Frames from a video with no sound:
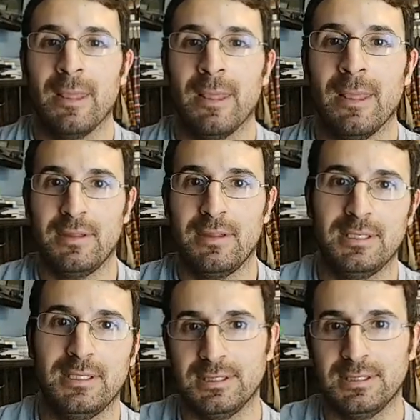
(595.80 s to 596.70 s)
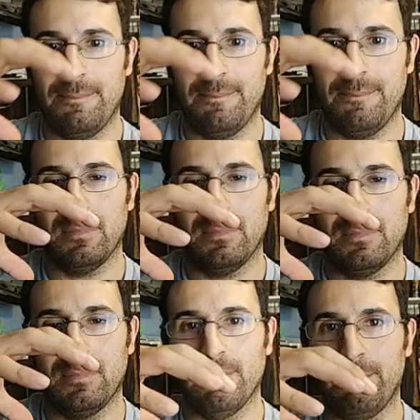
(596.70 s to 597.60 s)
these
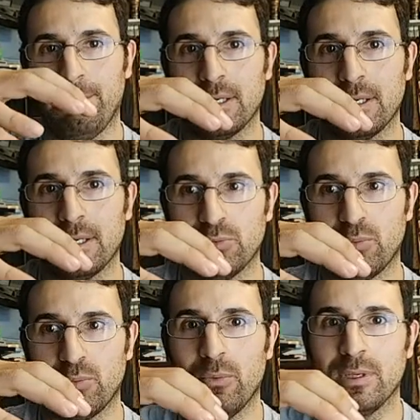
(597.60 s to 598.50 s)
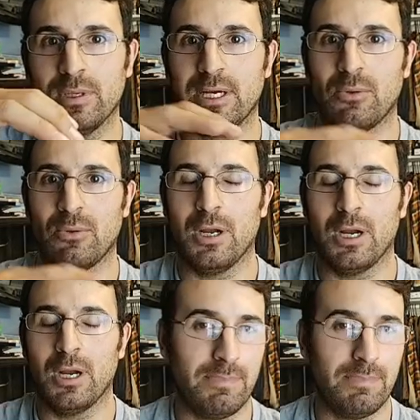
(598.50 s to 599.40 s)
little boxes, these white ones that were a
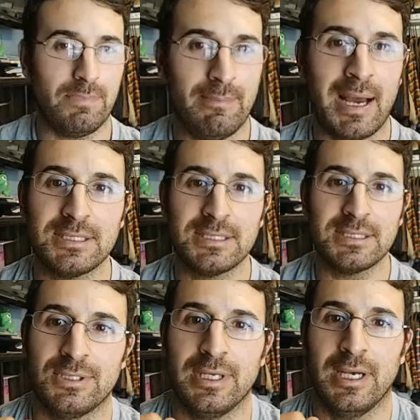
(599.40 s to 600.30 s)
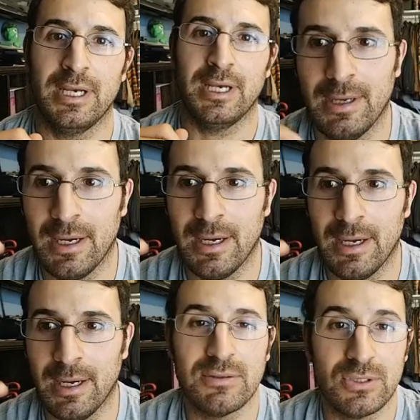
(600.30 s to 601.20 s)
complete master set
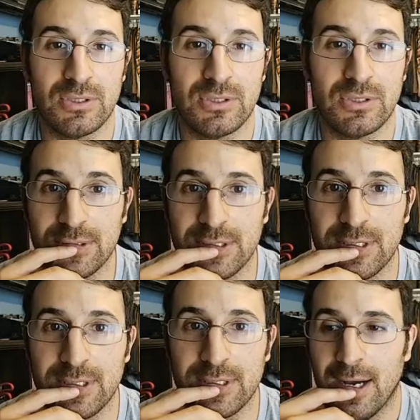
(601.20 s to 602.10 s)
given out to the winners. I